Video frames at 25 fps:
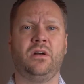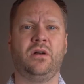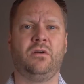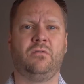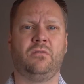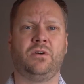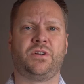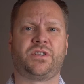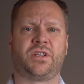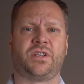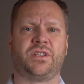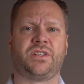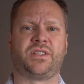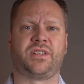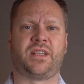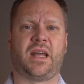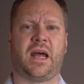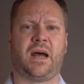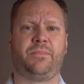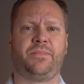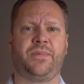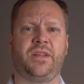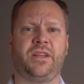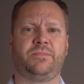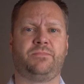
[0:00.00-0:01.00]
which can
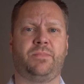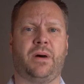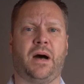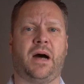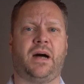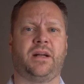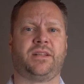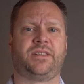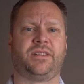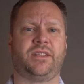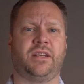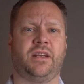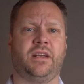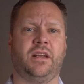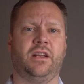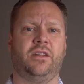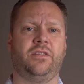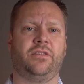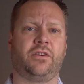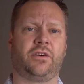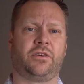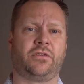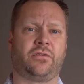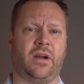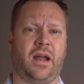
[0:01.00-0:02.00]
stop these bots in
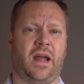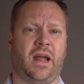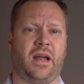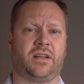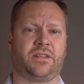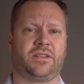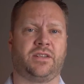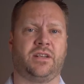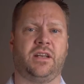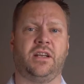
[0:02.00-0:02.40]
their tracks.